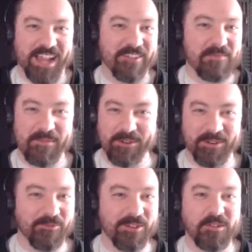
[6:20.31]
I
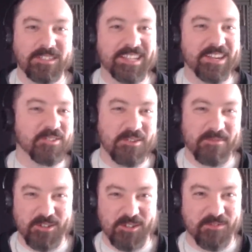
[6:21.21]
remember when those Skittles
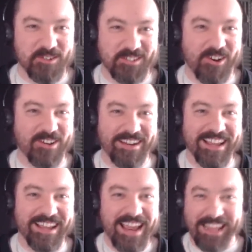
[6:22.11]
commercials first started,
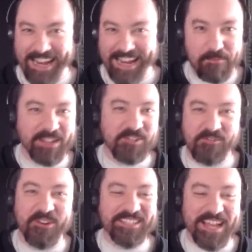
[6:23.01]
and like I picked your
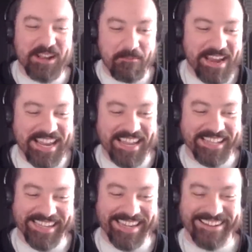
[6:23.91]
voice out
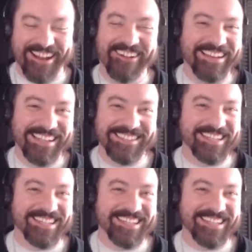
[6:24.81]
immediately. You know, and oh, you